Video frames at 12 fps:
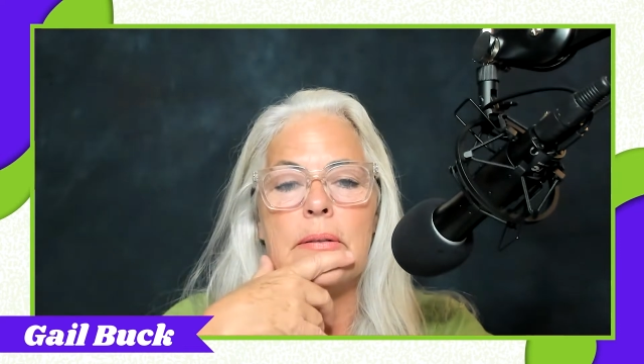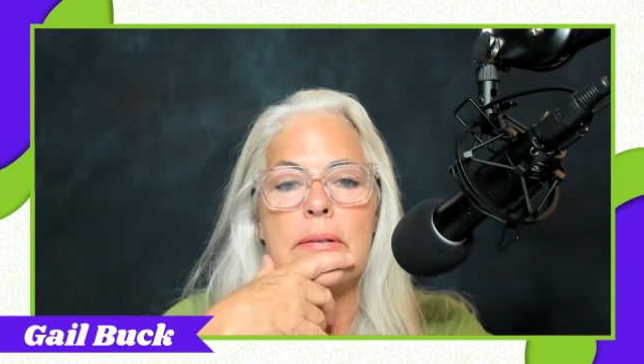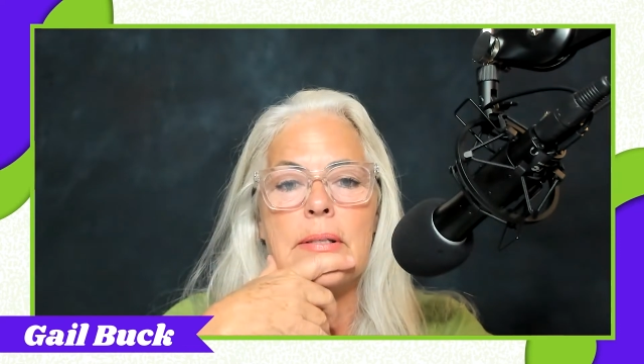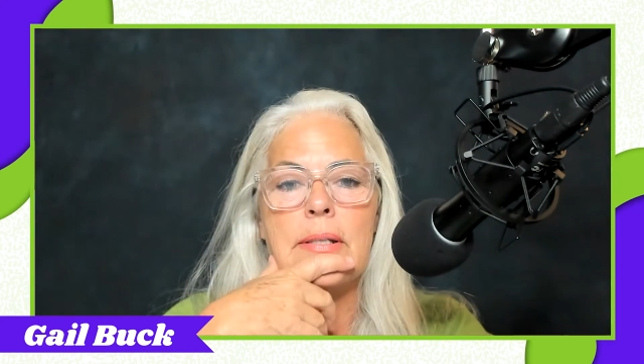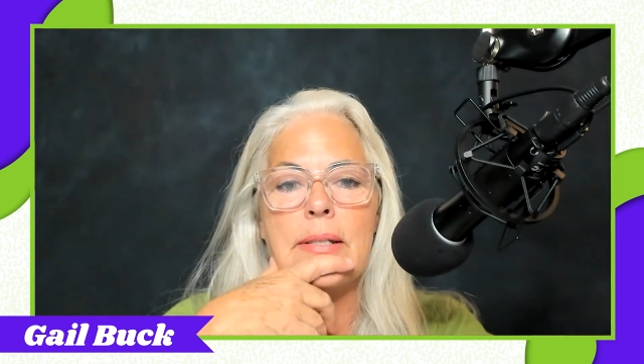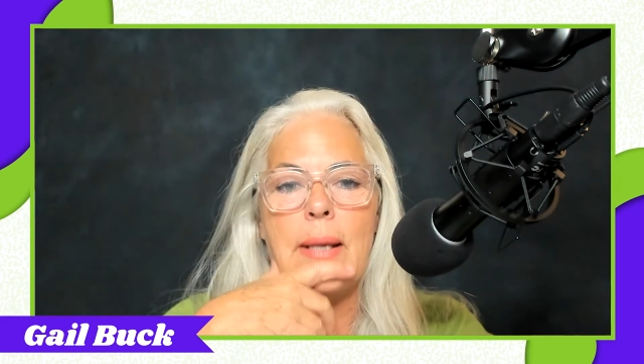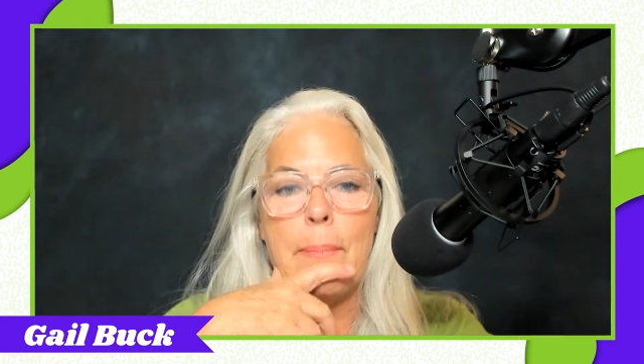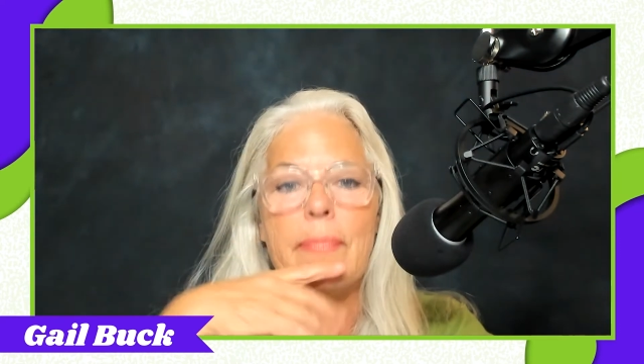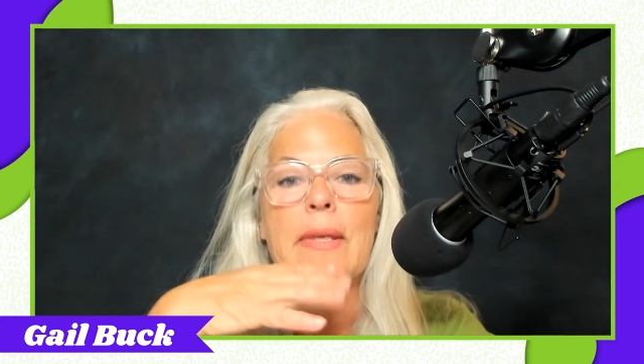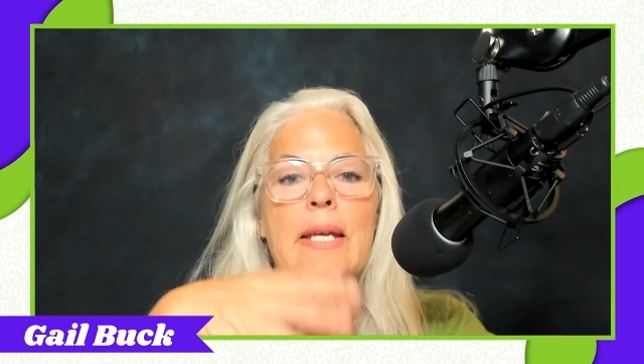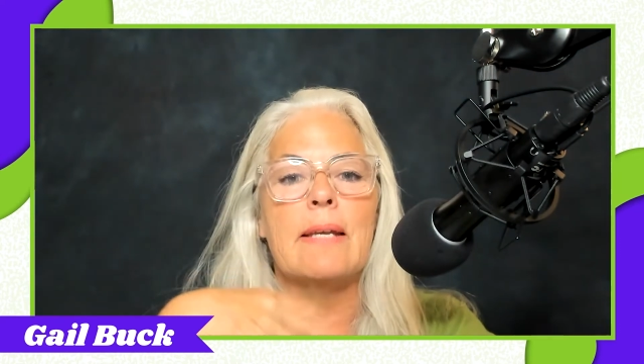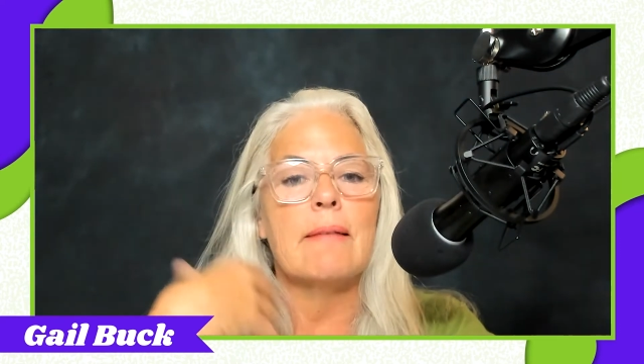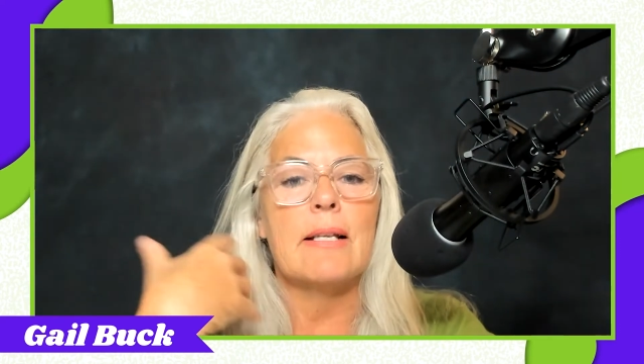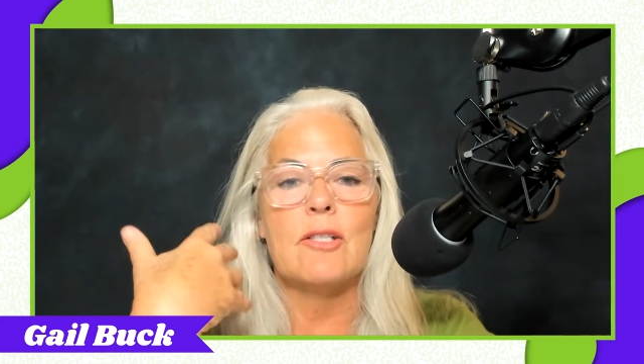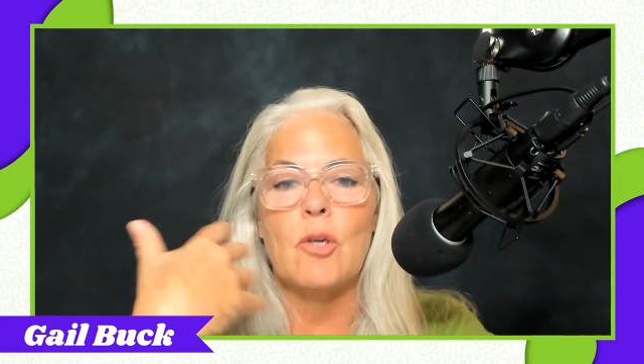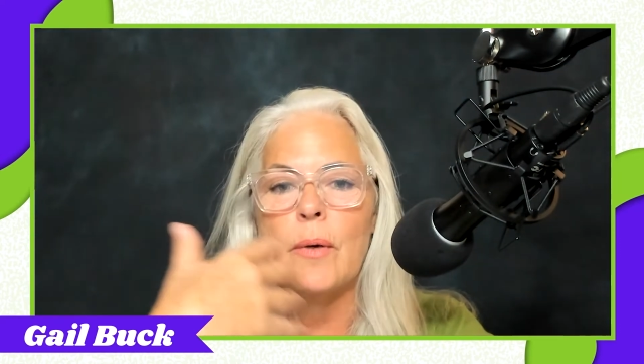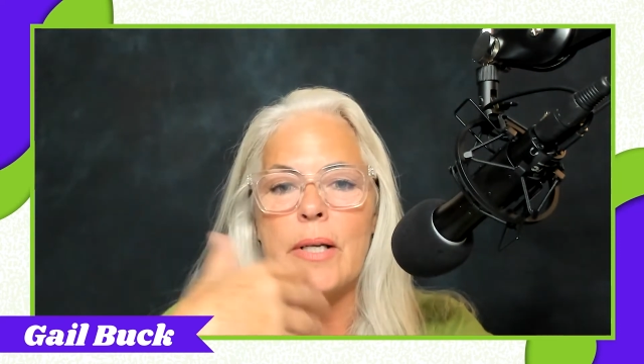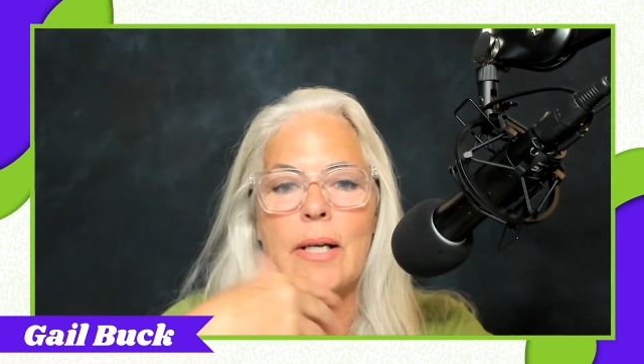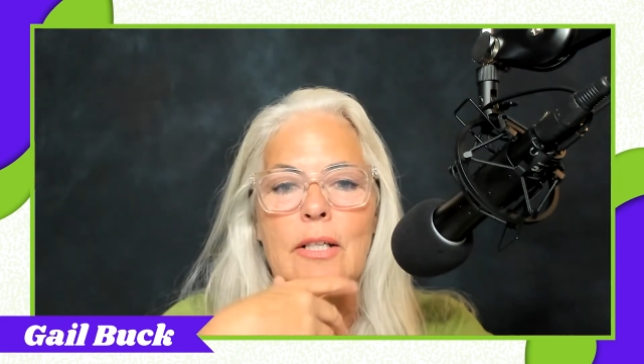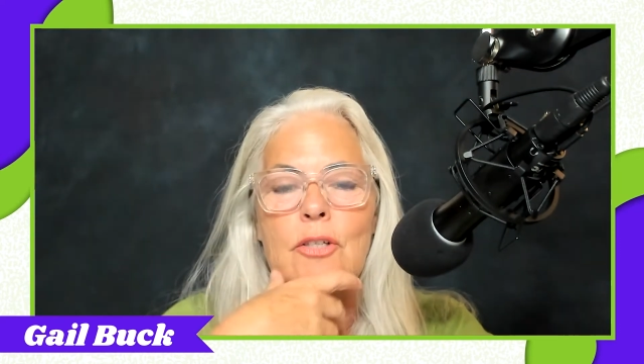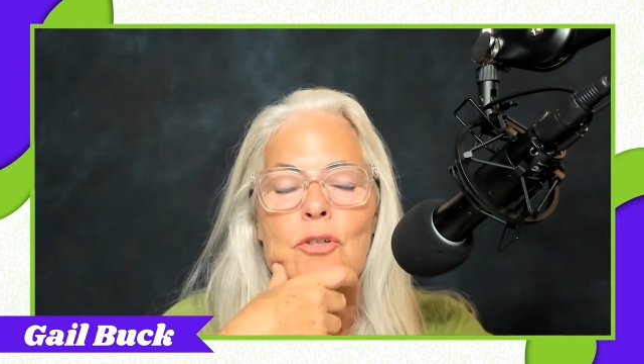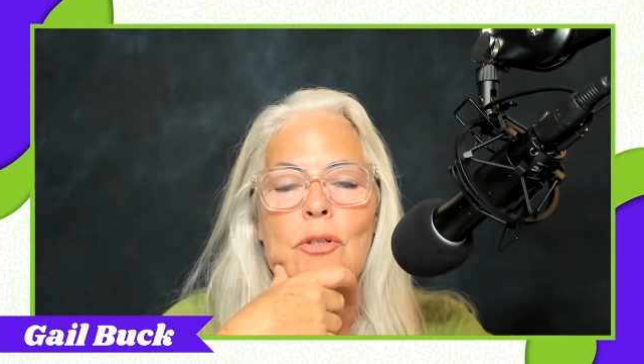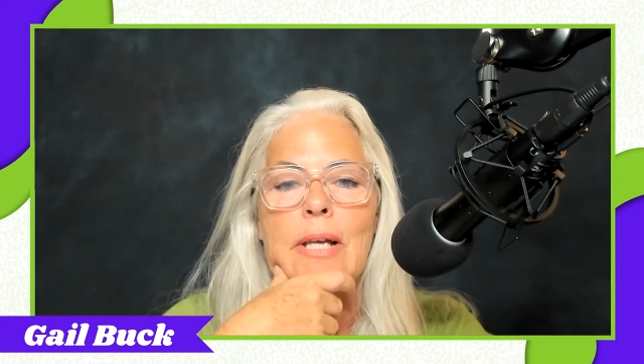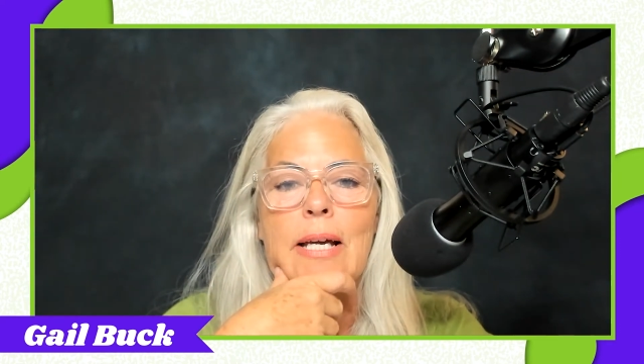something that's going on in
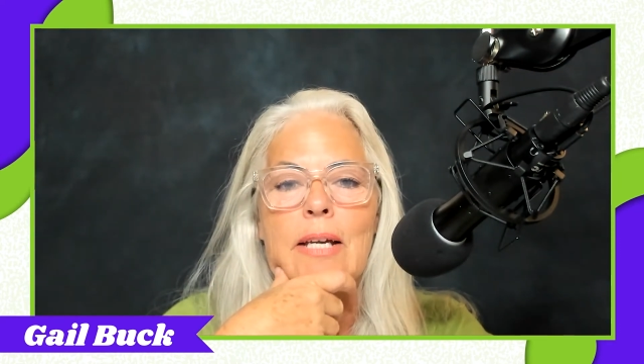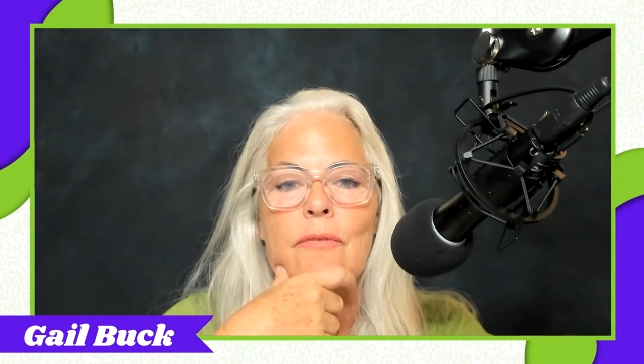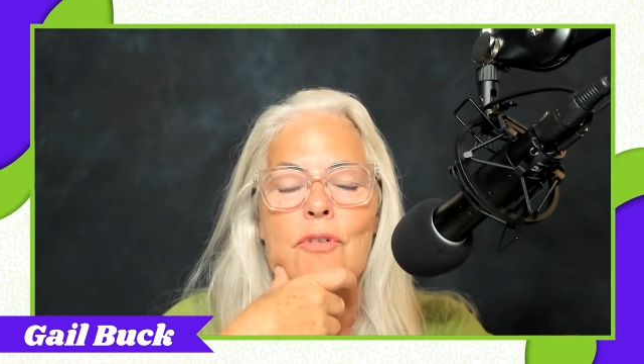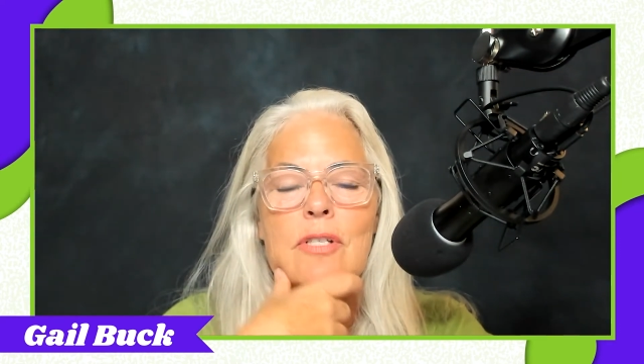your life